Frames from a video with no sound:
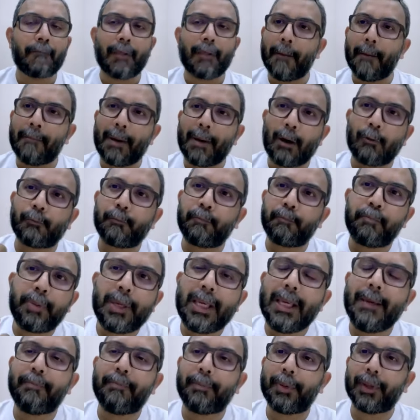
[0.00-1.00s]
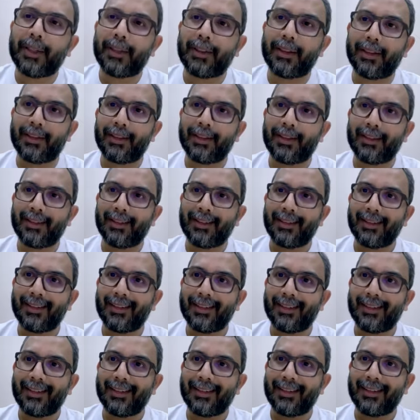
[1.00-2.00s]
about people,
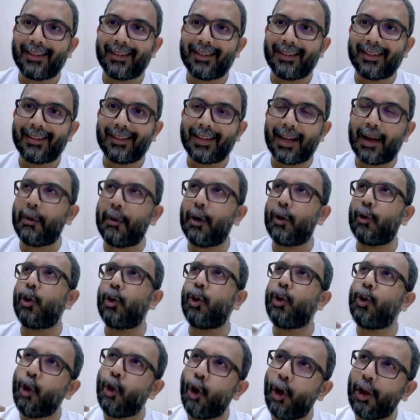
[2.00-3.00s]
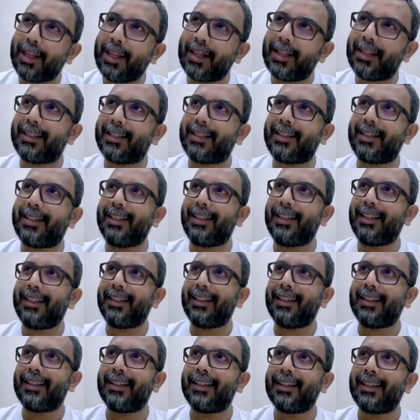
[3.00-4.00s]
about loyalty,
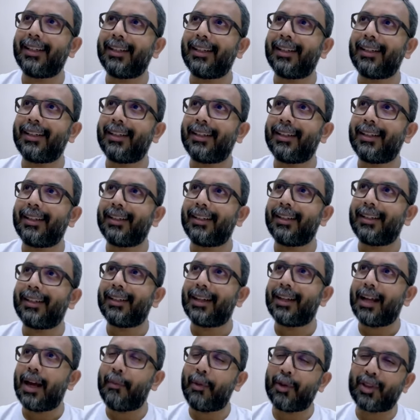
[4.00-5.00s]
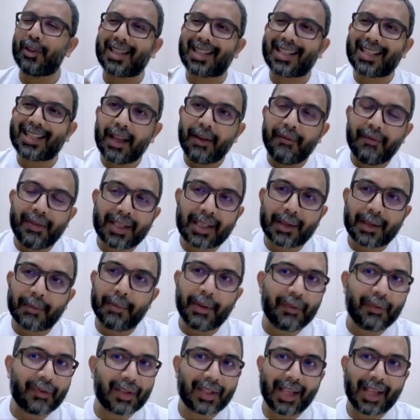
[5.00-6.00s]
about service
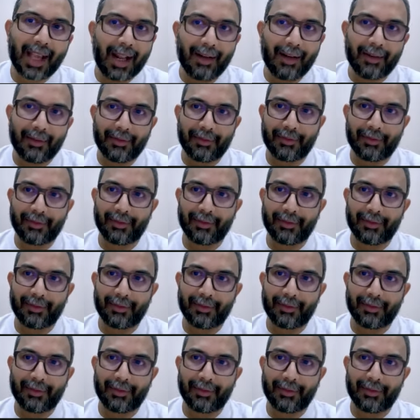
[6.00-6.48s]
above self.